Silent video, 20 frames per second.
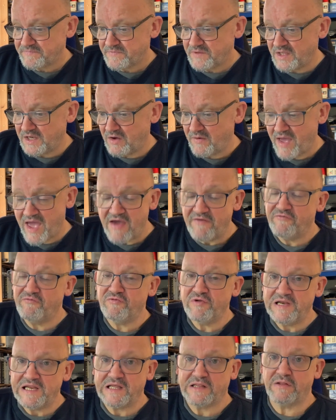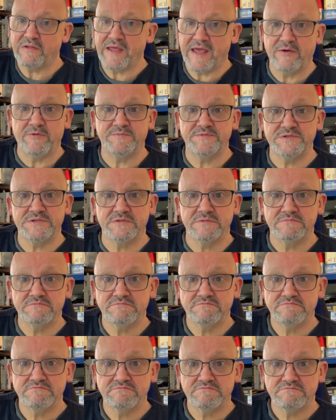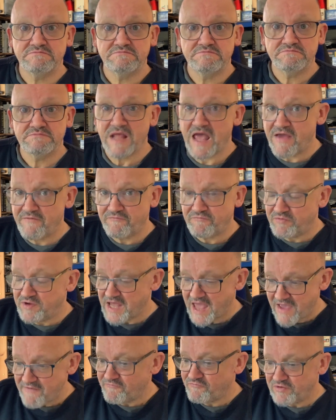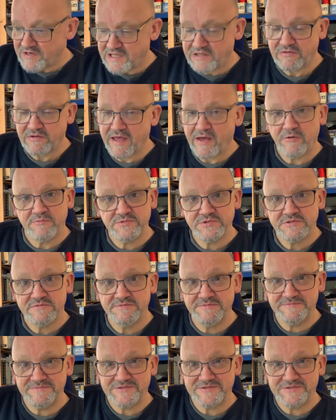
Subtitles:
you know, every little helps. Every little helps.